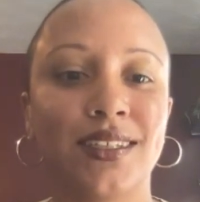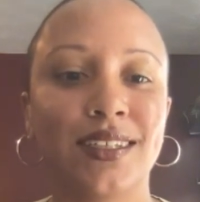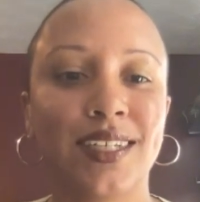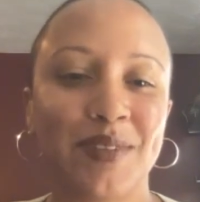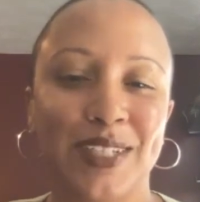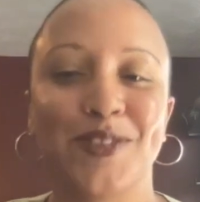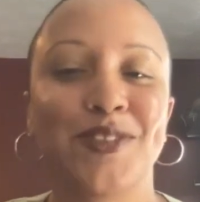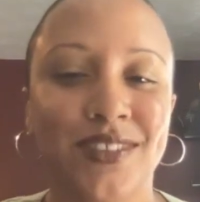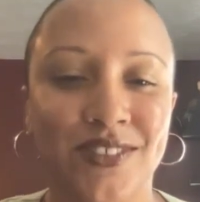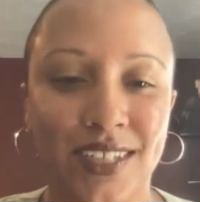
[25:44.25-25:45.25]
And I'm like, dude, do
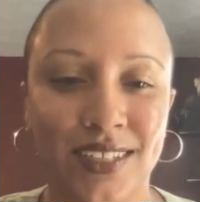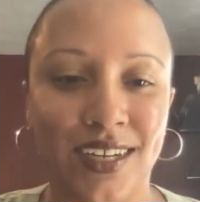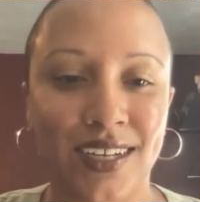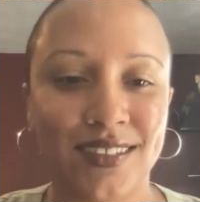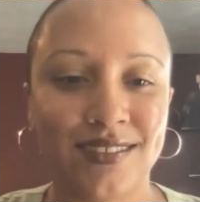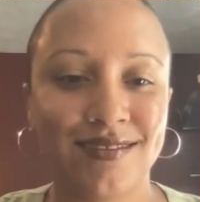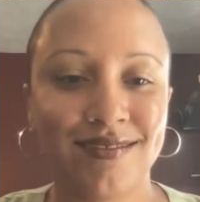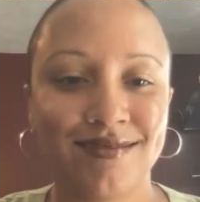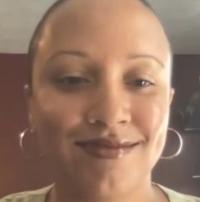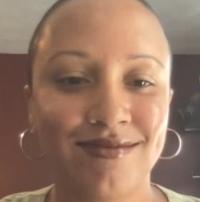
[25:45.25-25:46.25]
you like not
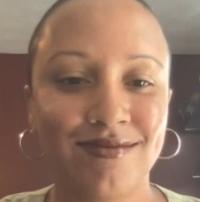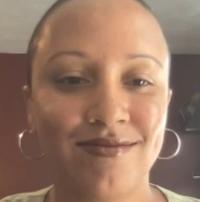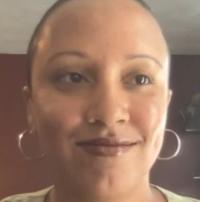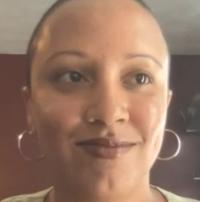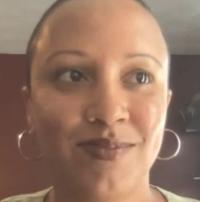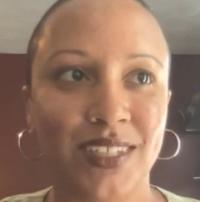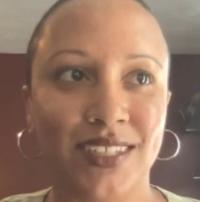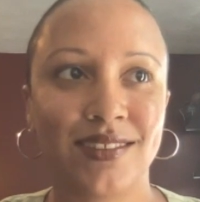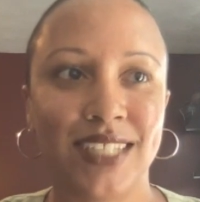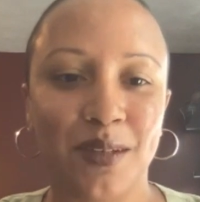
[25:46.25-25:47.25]

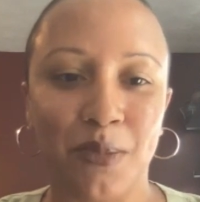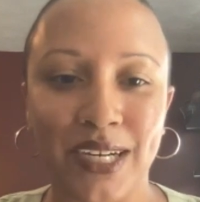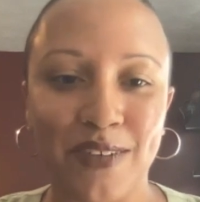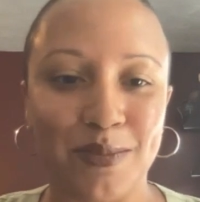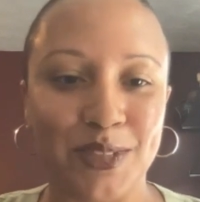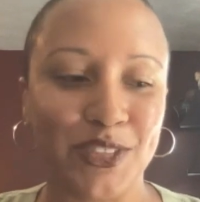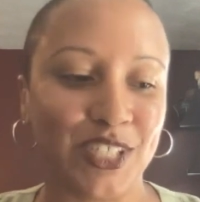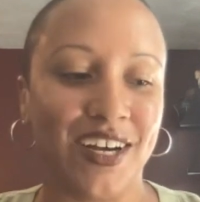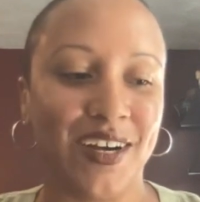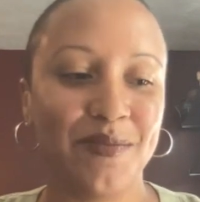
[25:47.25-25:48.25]
like take a break from your
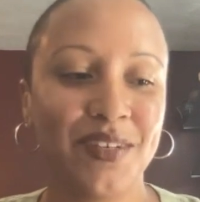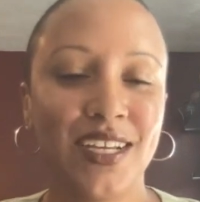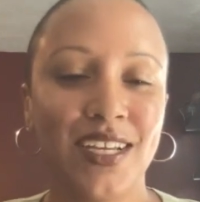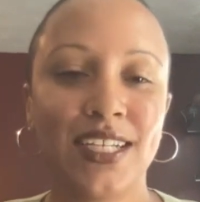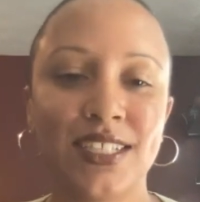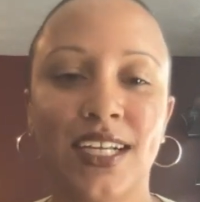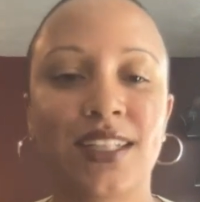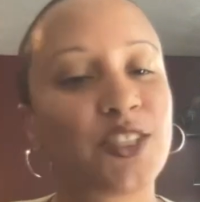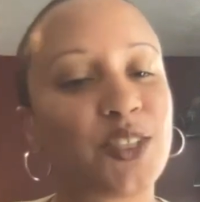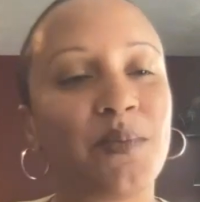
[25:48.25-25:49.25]
job? And he's like,
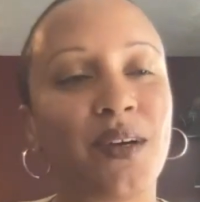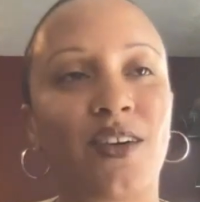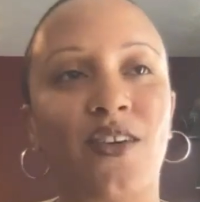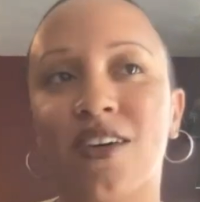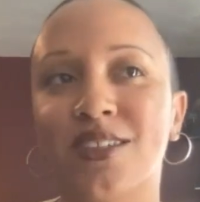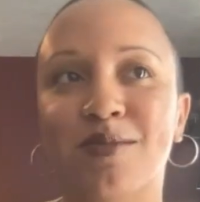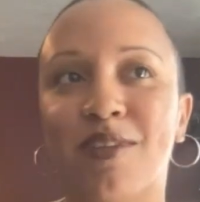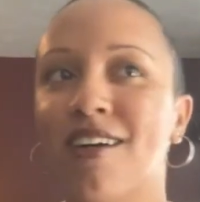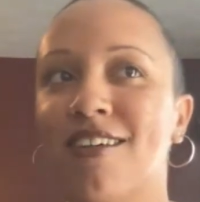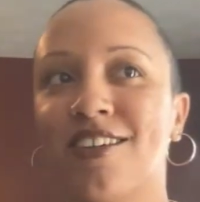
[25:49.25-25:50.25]
let's jump on a call
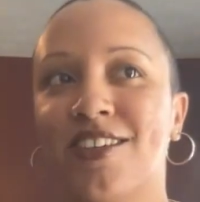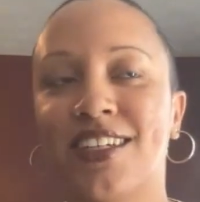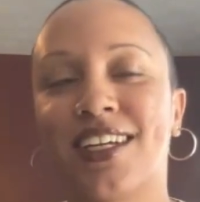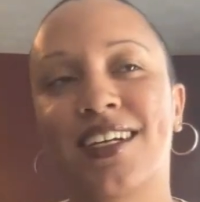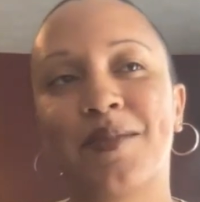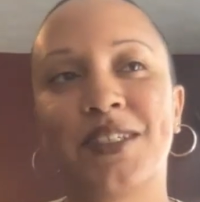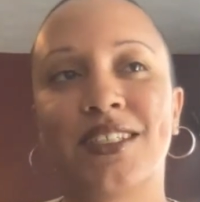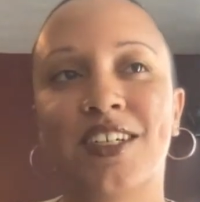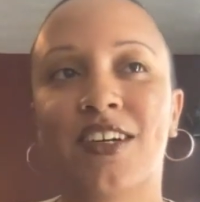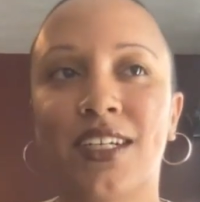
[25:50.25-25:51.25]
tomorrow and like, let me
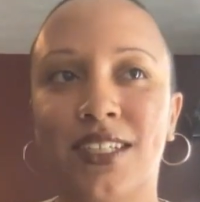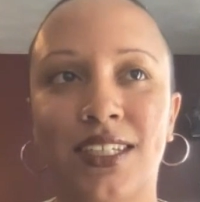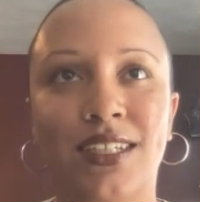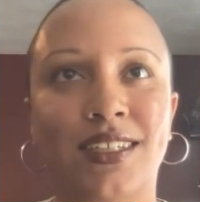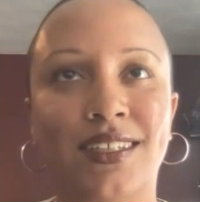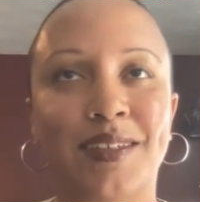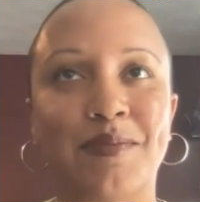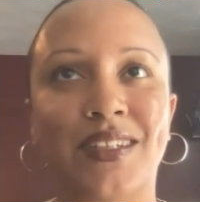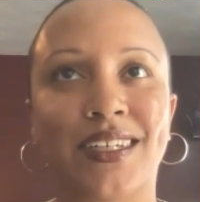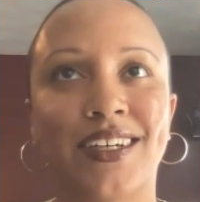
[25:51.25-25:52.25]
see your idea. And
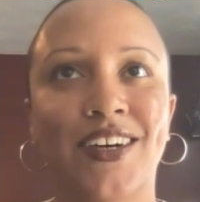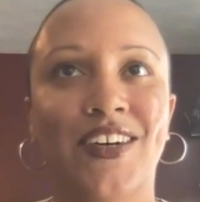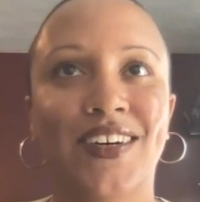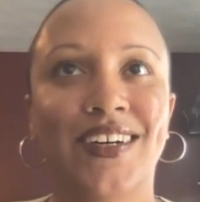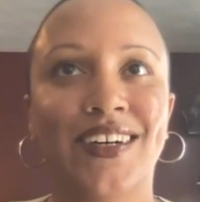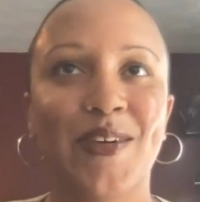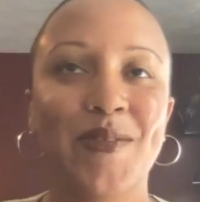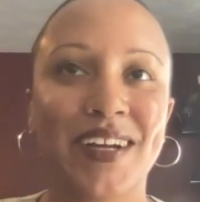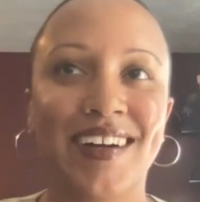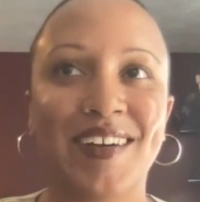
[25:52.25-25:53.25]
I'm like, oh my
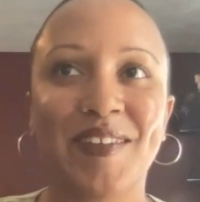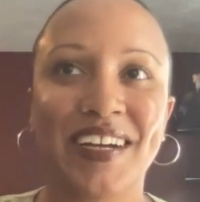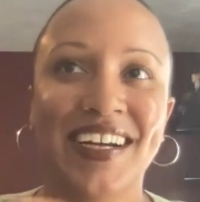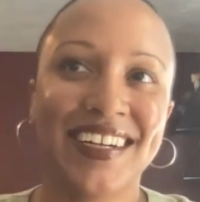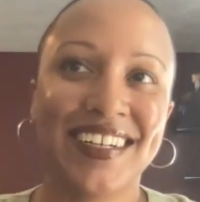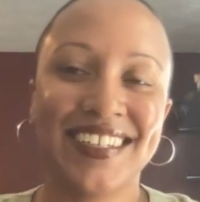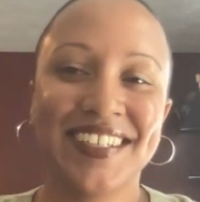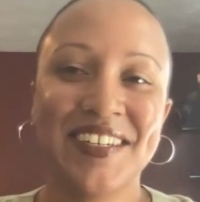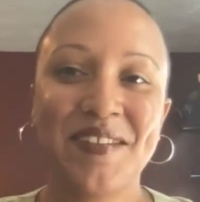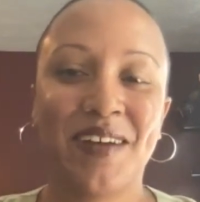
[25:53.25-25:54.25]
God. Oh my God.
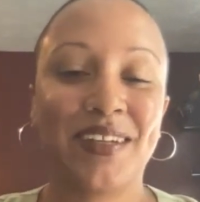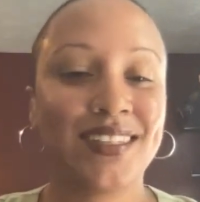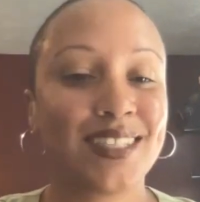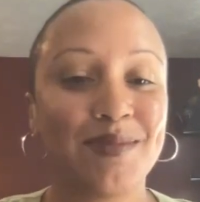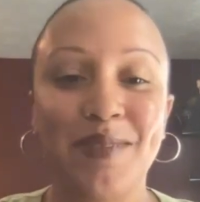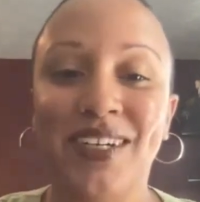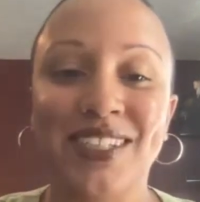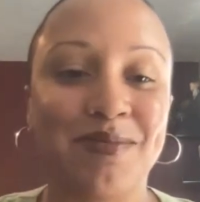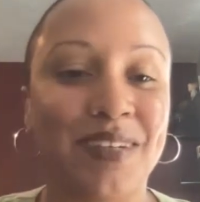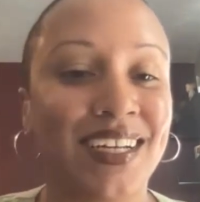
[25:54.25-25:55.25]
I'm like, this is my
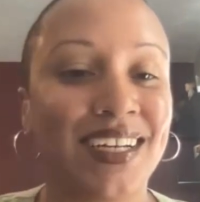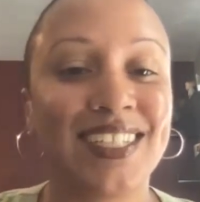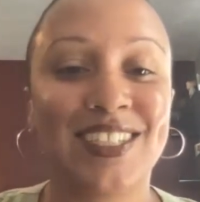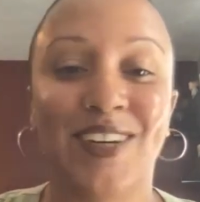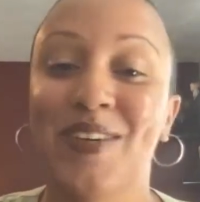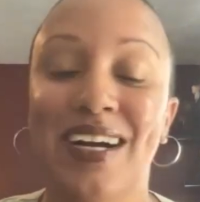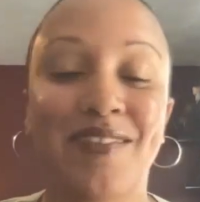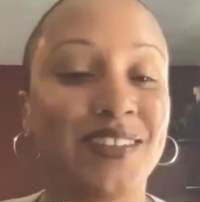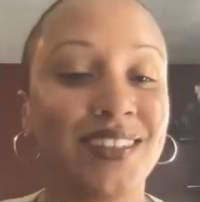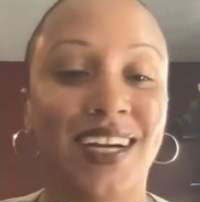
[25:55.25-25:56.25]
budget, man. I don't have
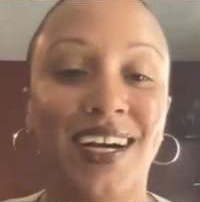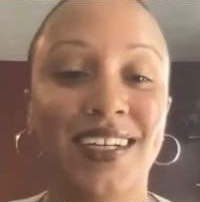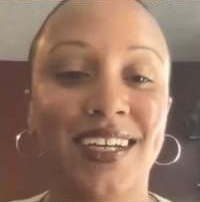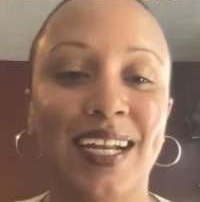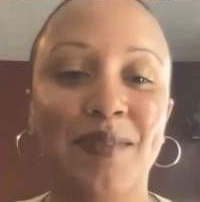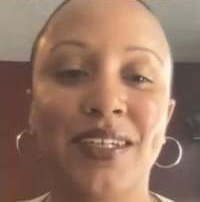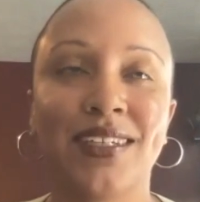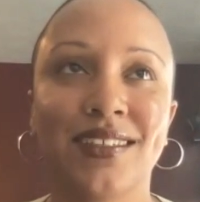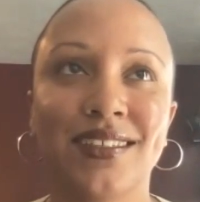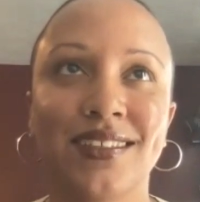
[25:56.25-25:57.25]
a lot. And I
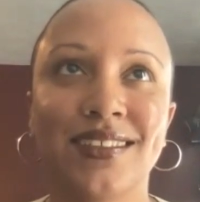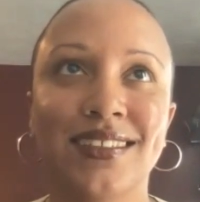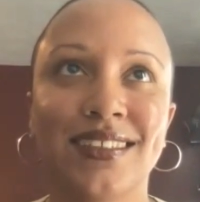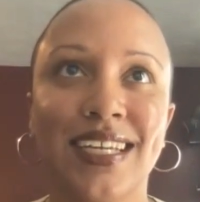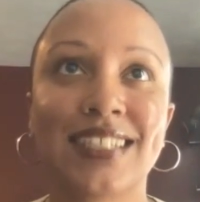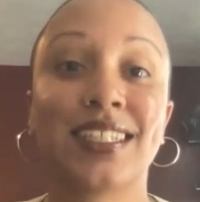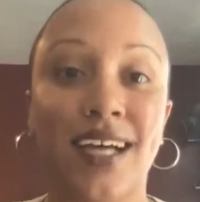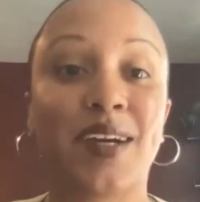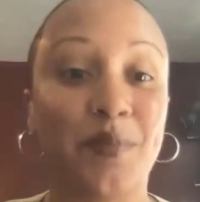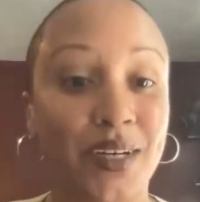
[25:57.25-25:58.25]
mean, it's a
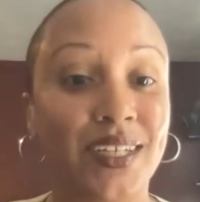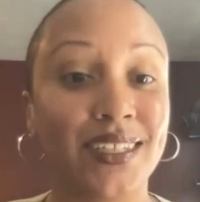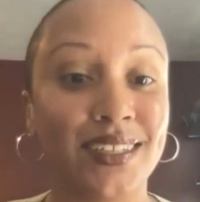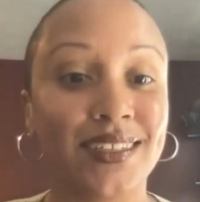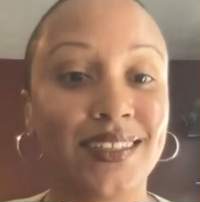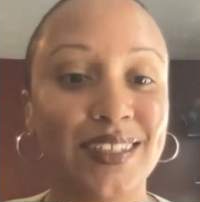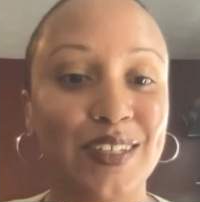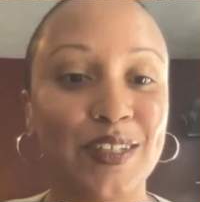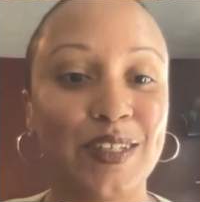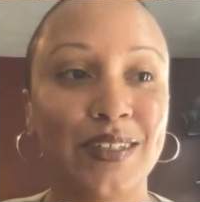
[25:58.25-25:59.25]
lot of money
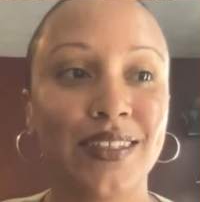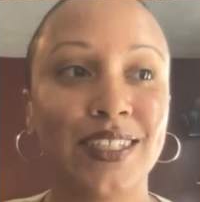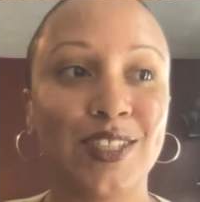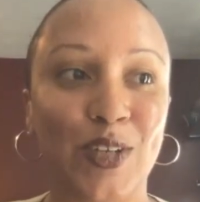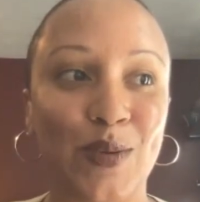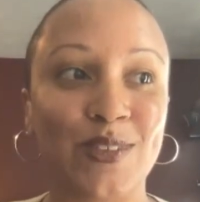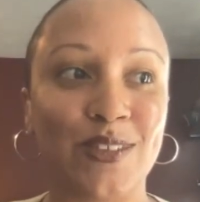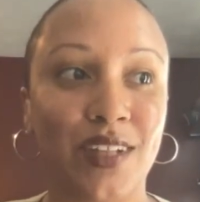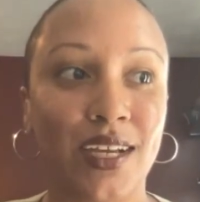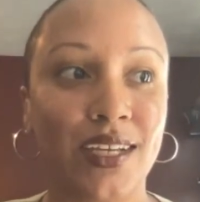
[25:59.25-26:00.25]
in terms
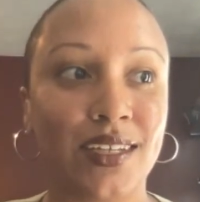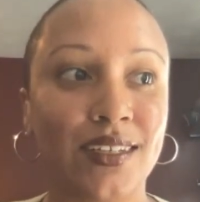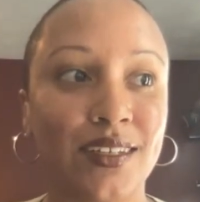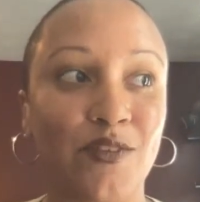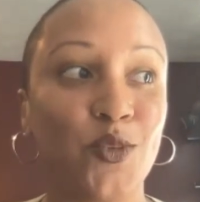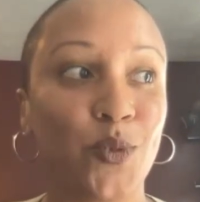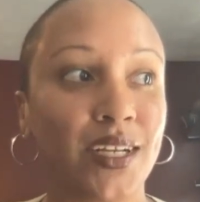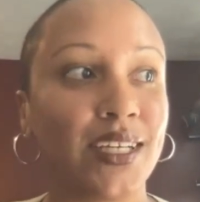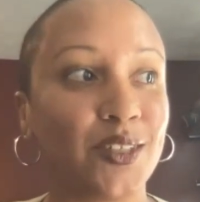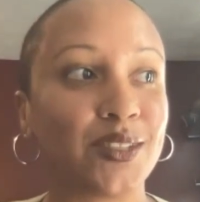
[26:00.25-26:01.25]
of like, if you want to heal